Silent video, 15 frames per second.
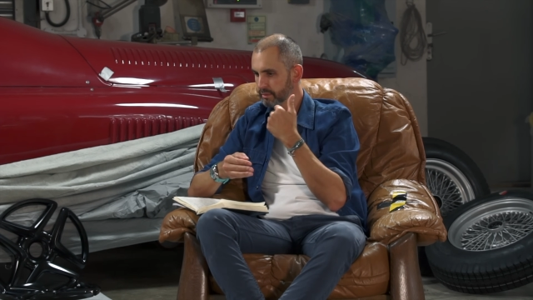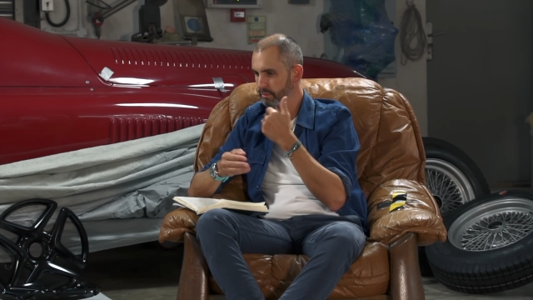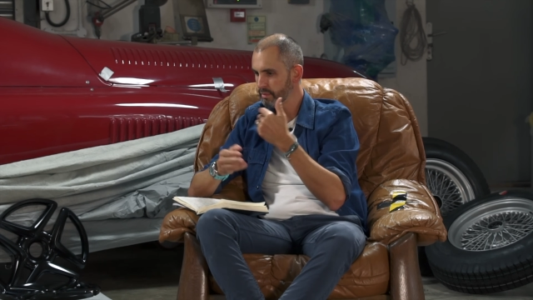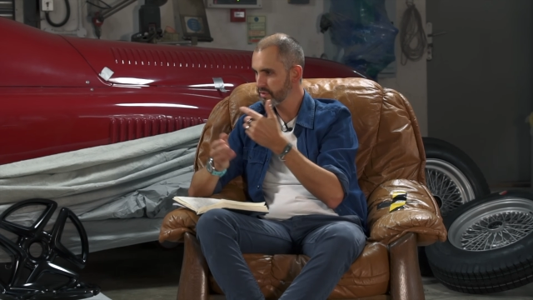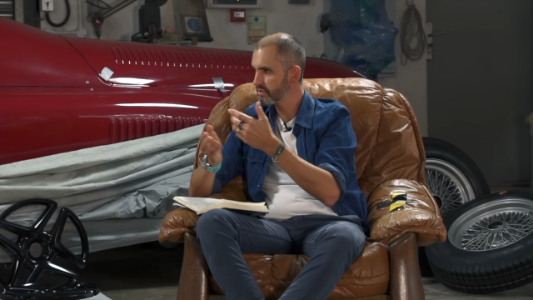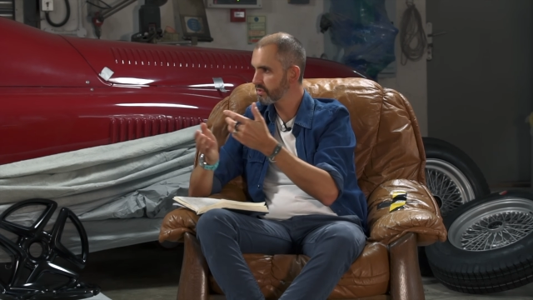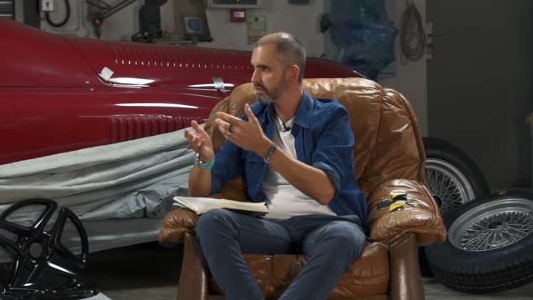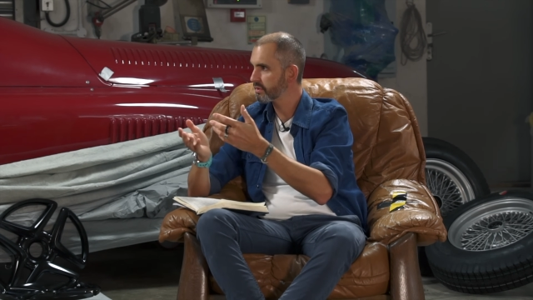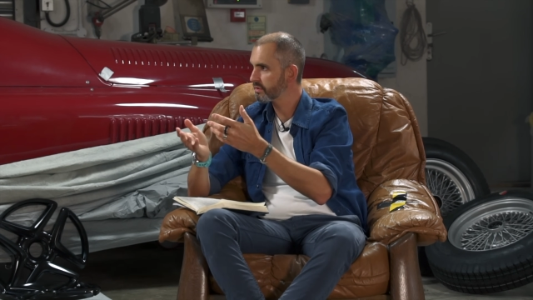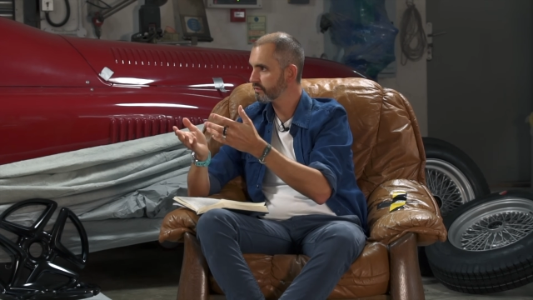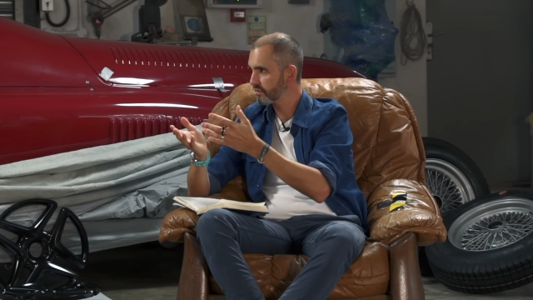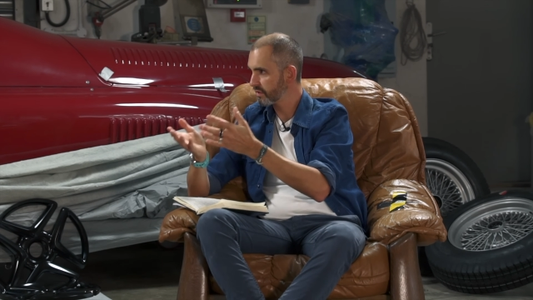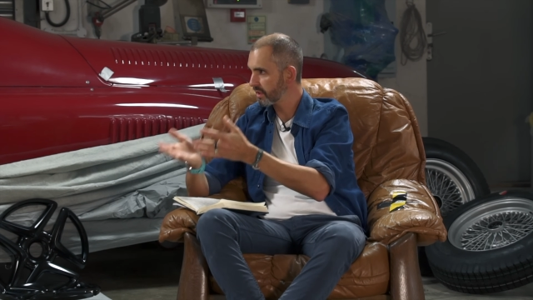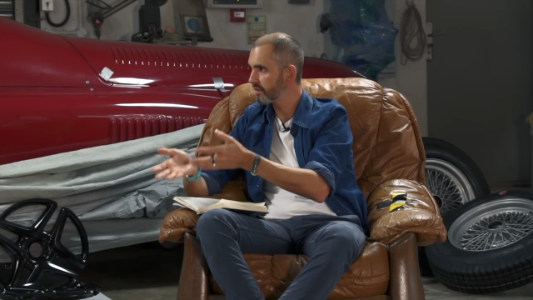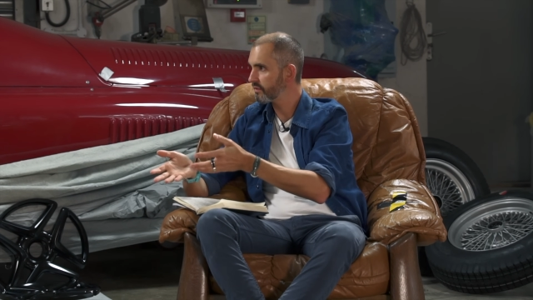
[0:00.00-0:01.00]
was
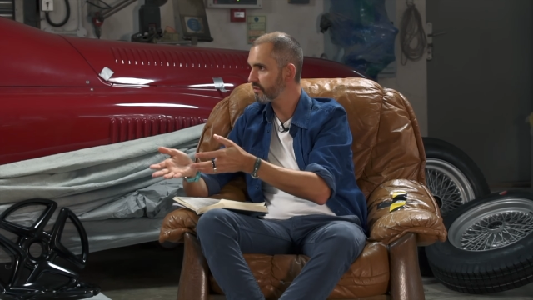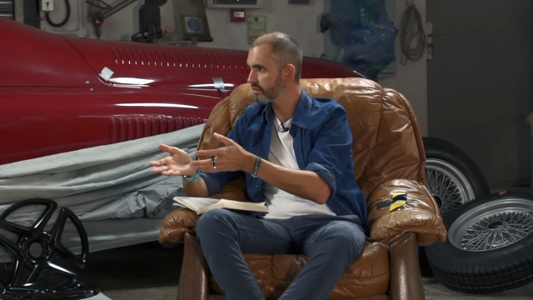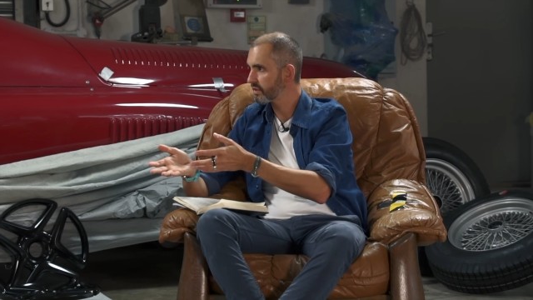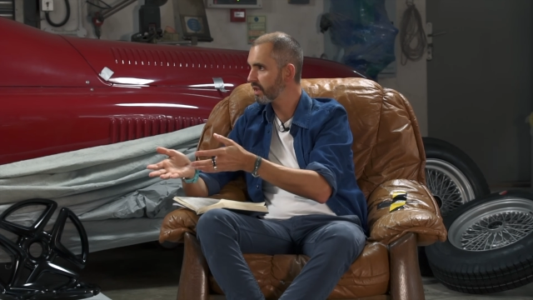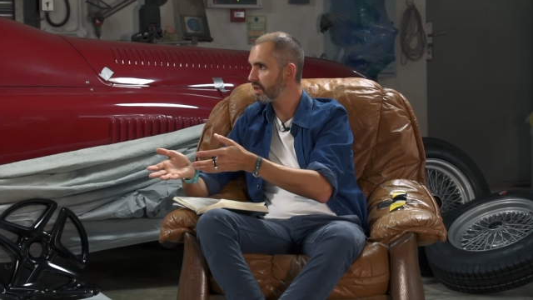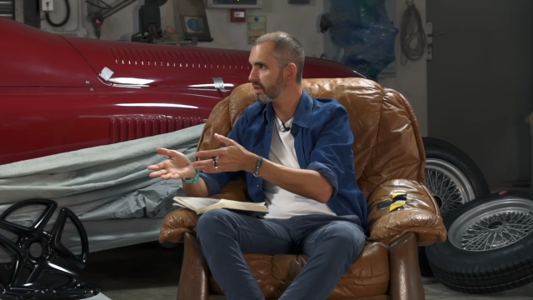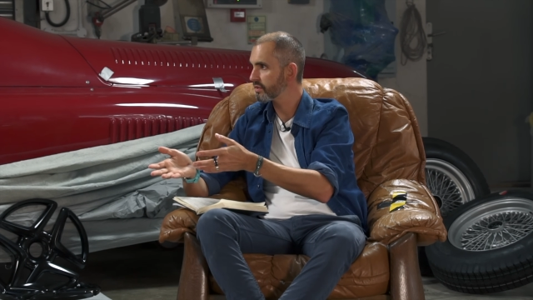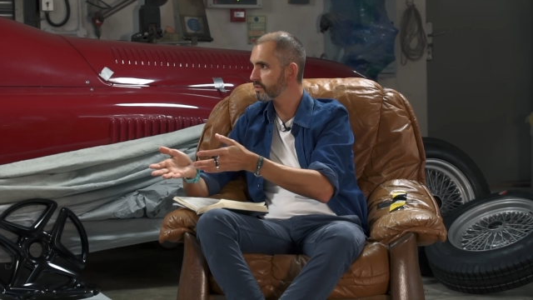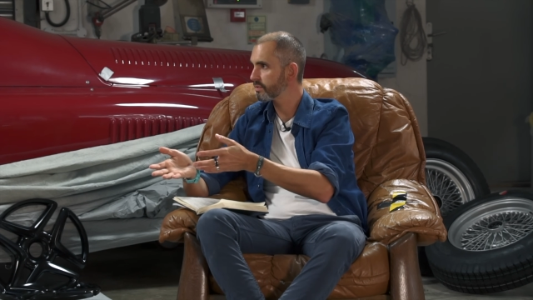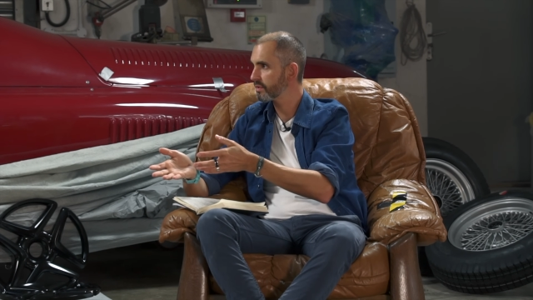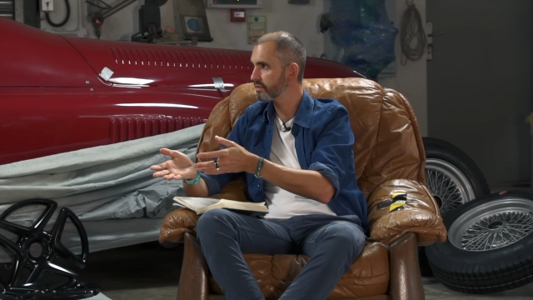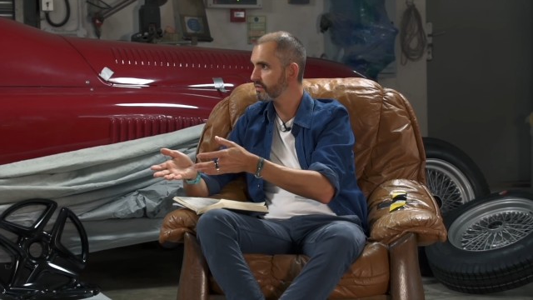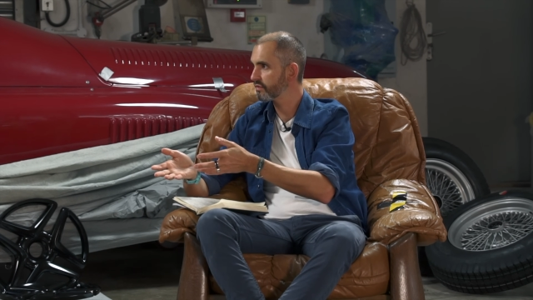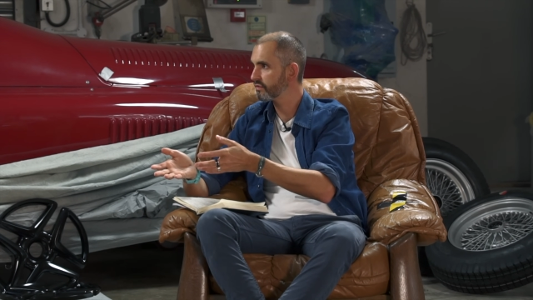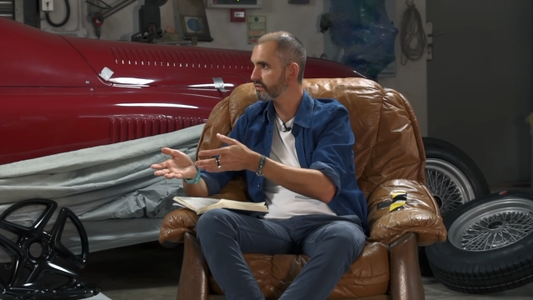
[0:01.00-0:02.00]
For the Love of Cars
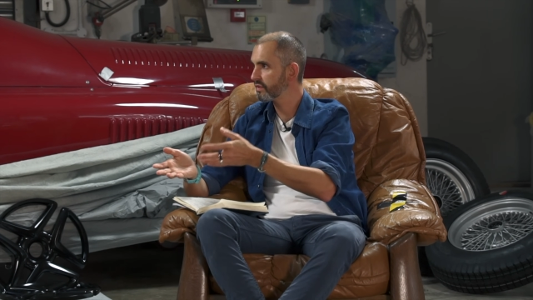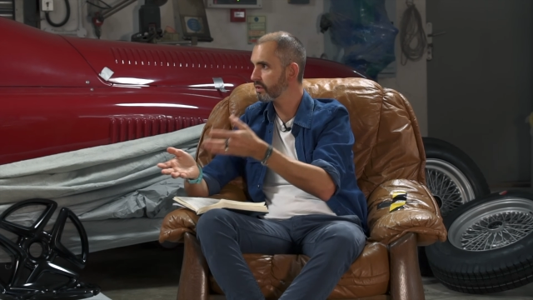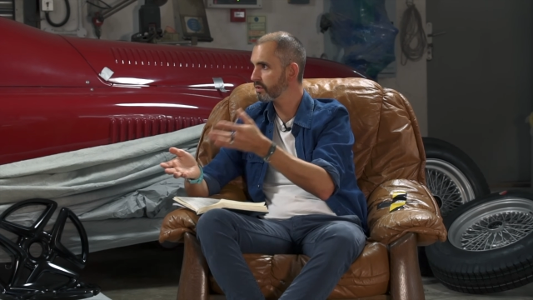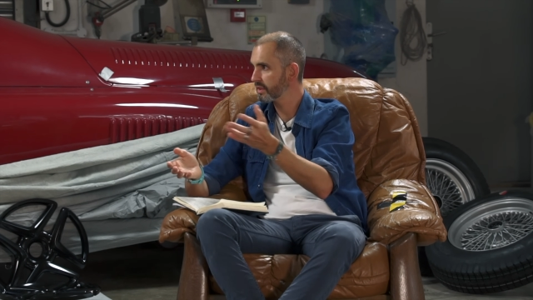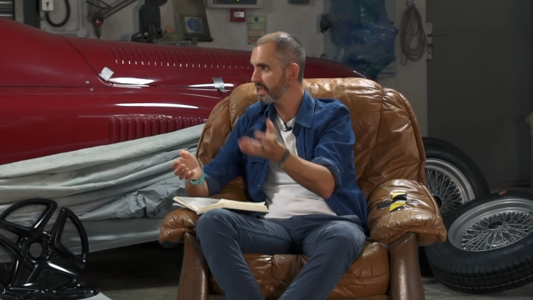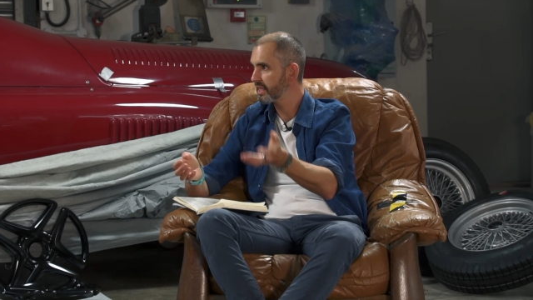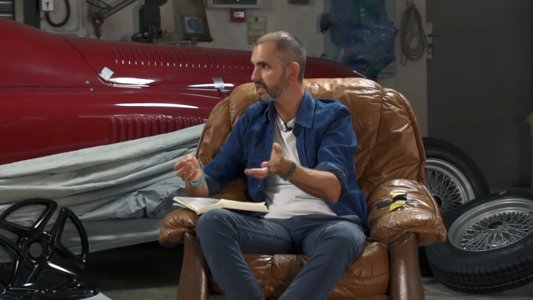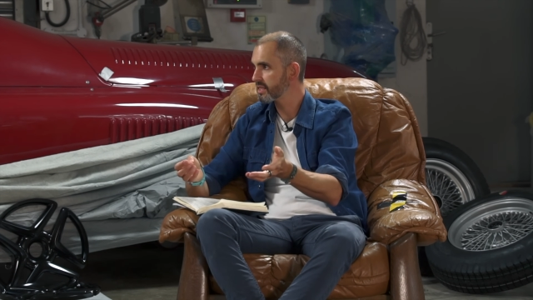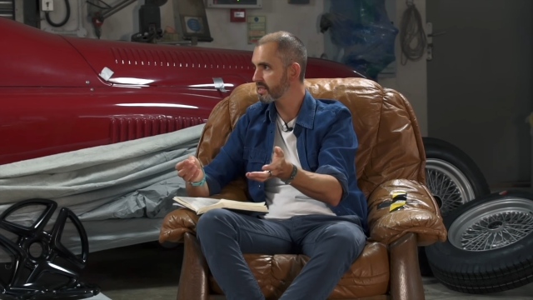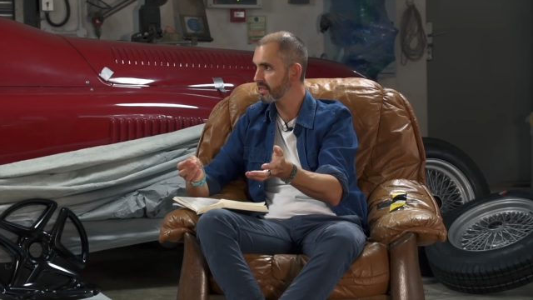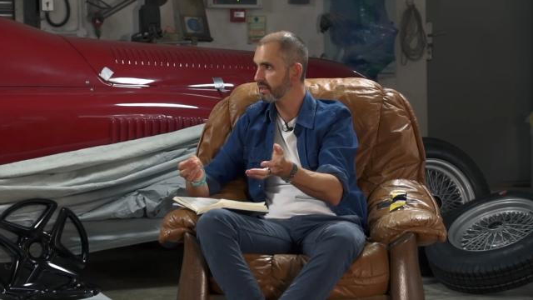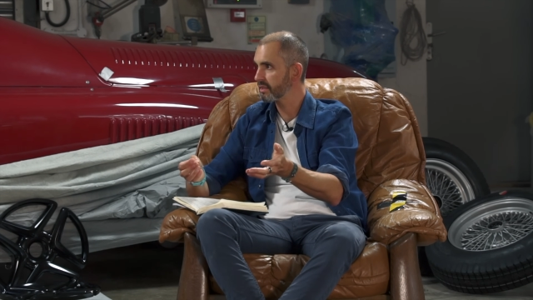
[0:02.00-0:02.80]
with Phil Glenister.